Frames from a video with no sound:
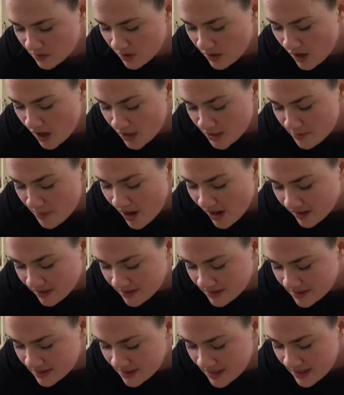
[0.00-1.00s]
On your
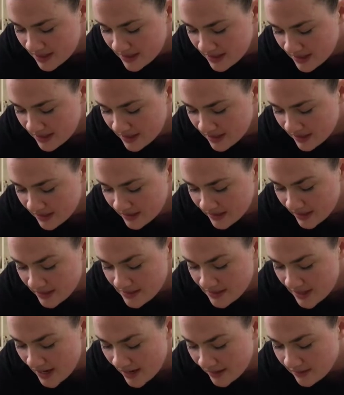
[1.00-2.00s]
marks, get
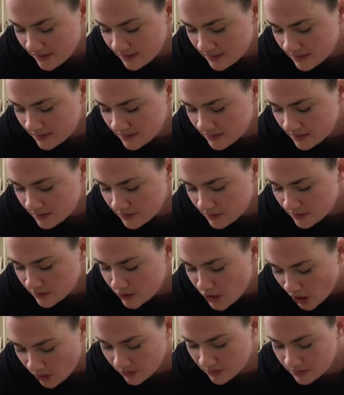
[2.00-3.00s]
set, go.